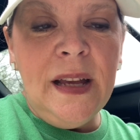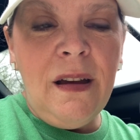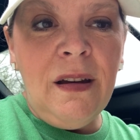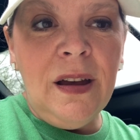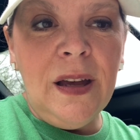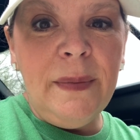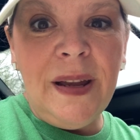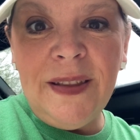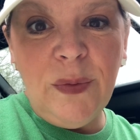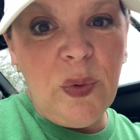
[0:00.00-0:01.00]
Um,
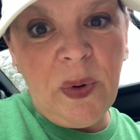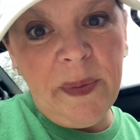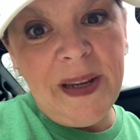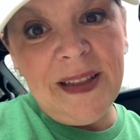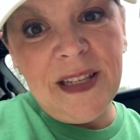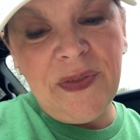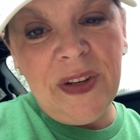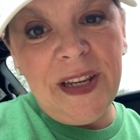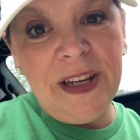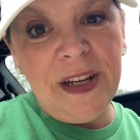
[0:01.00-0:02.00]
and then we'll probably end this
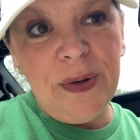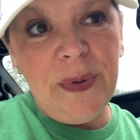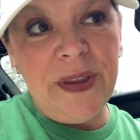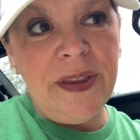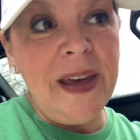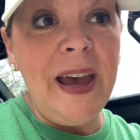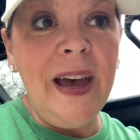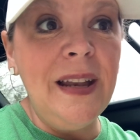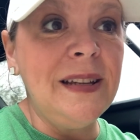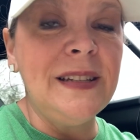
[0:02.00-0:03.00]
video with
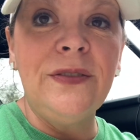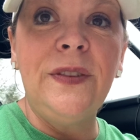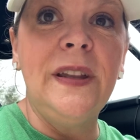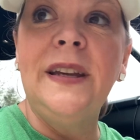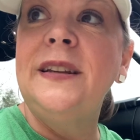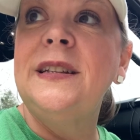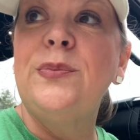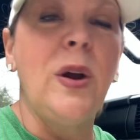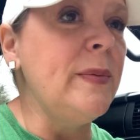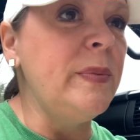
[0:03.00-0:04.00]
that because I feel like it's
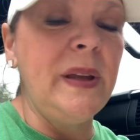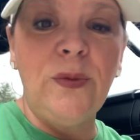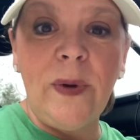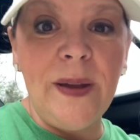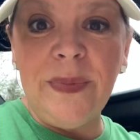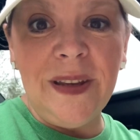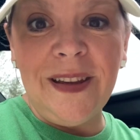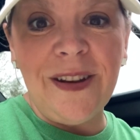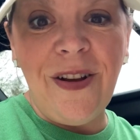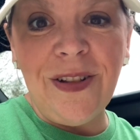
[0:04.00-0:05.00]
probably rambling
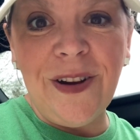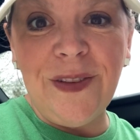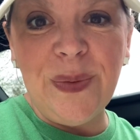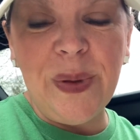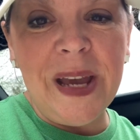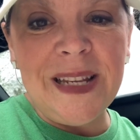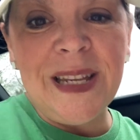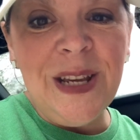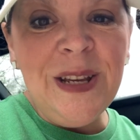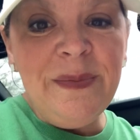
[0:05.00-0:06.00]
and all over the place.
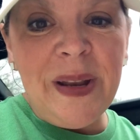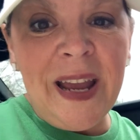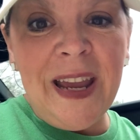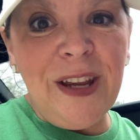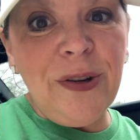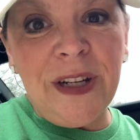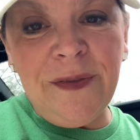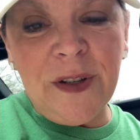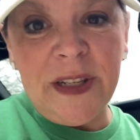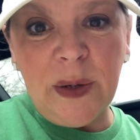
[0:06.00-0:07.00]
But hey, green
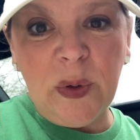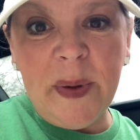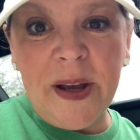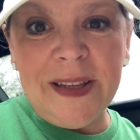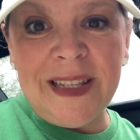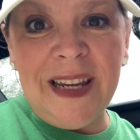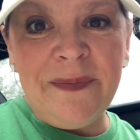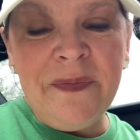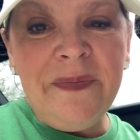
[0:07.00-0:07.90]
for cerebral palsy.